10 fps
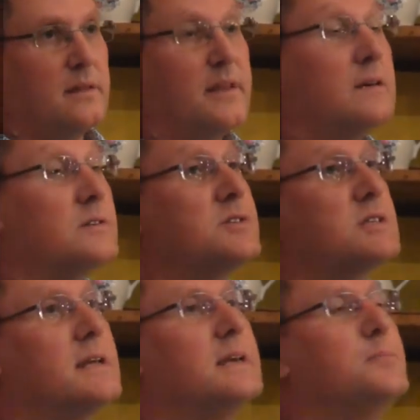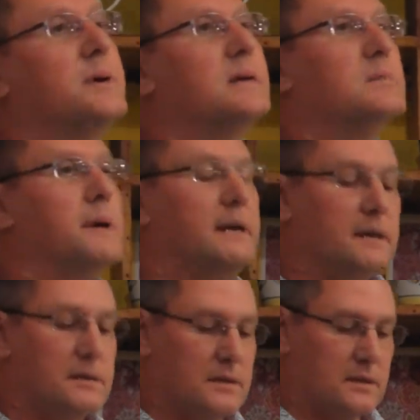They'll sleep in a
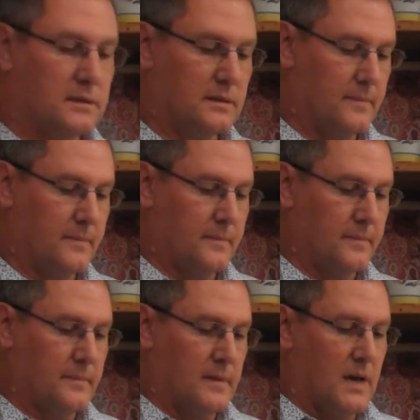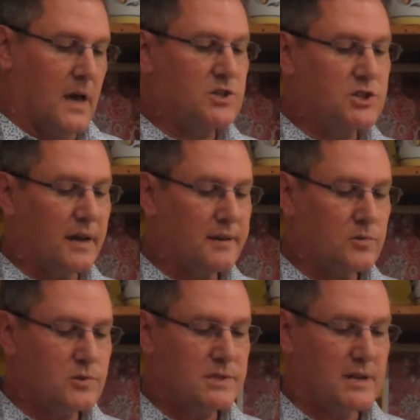minute, a
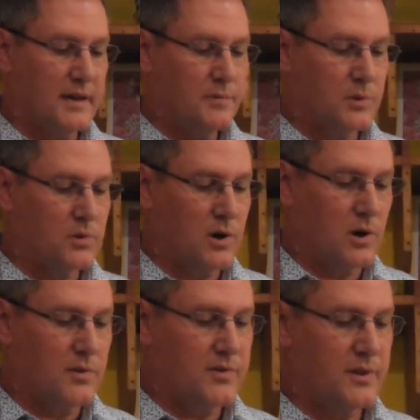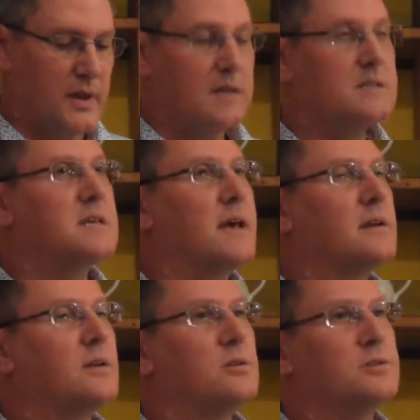shadow's tablecloth
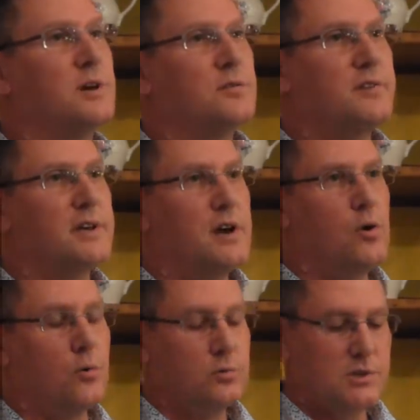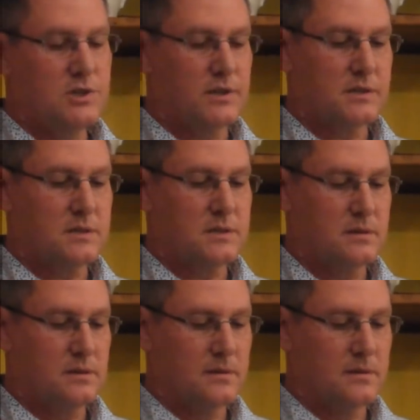settled over their haunches.